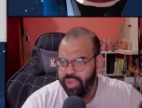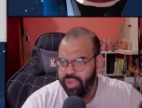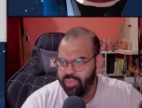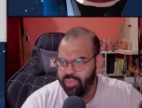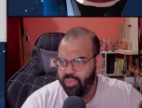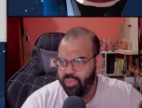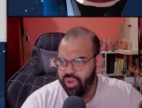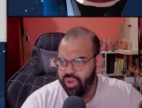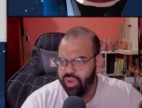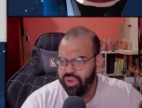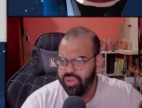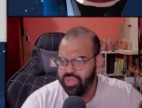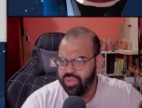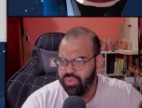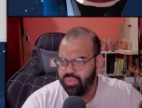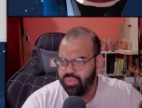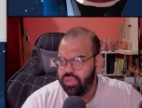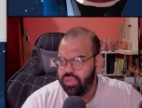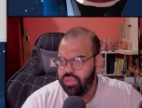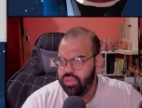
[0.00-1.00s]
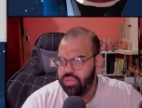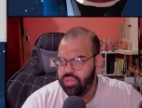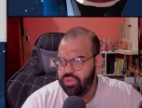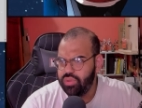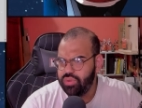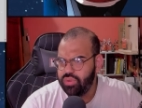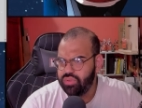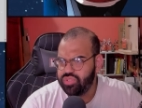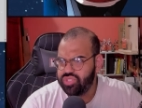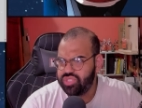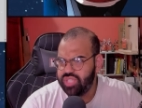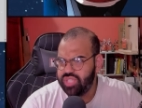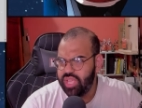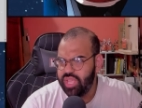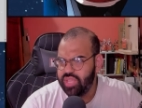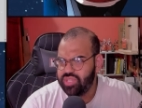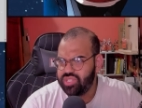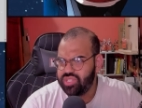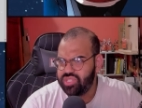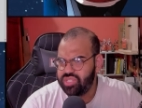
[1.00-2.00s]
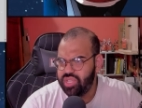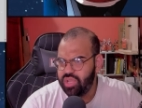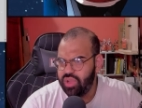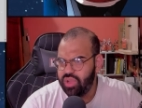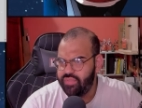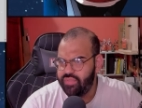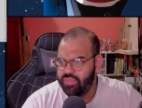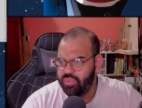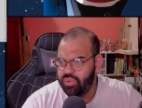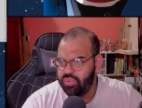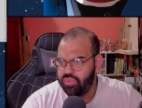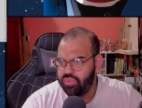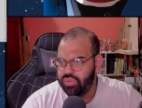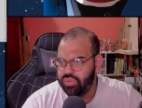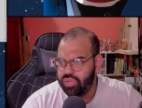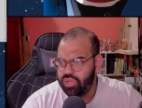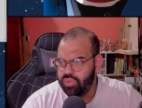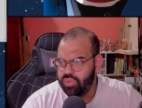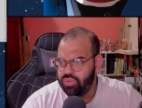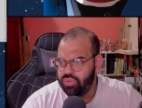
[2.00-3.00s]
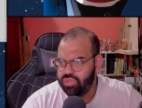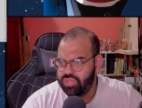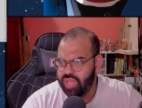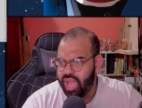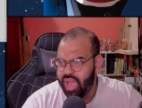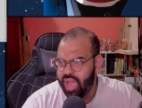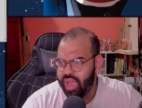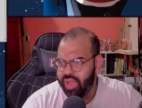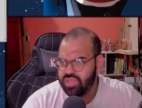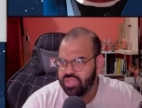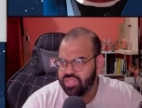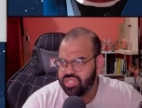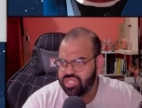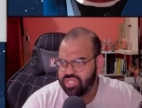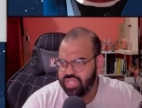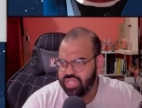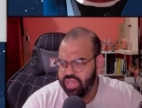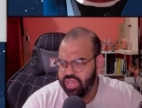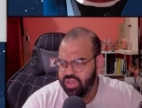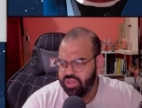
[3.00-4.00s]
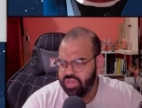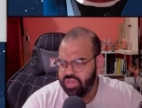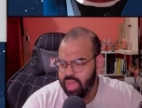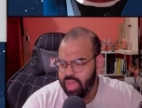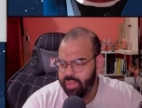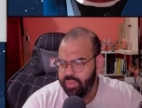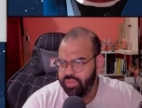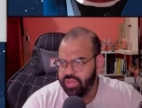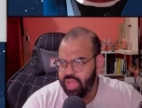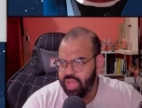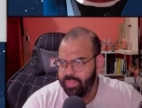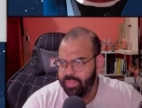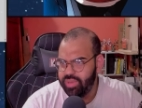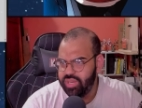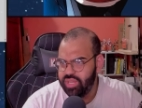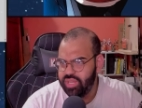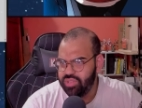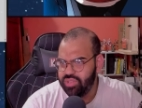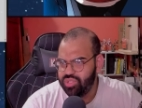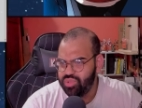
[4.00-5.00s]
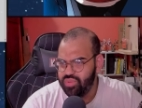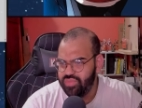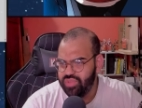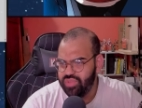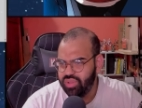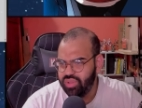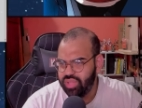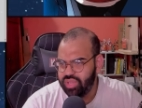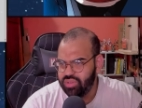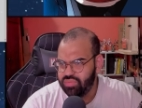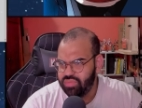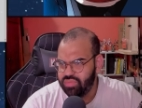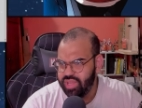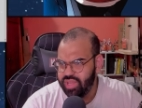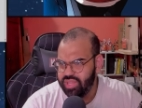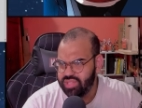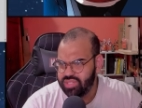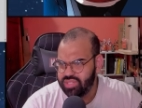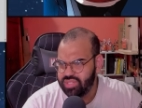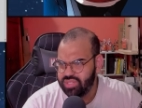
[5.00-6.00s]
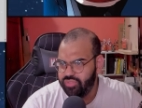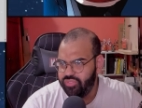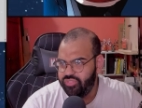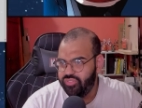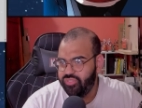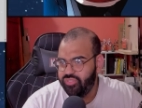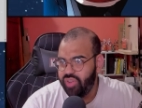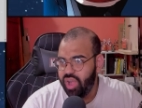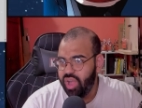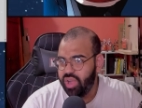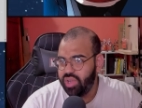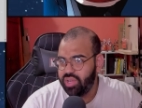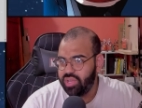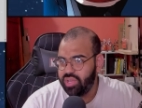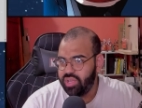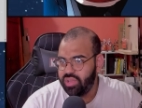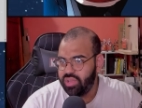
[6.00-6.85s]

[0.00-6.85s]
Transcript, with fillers: Wait, what are you? You don't stay still. Everyone here will die. Slayer no nominee, Jyu Viole Grace. Fug.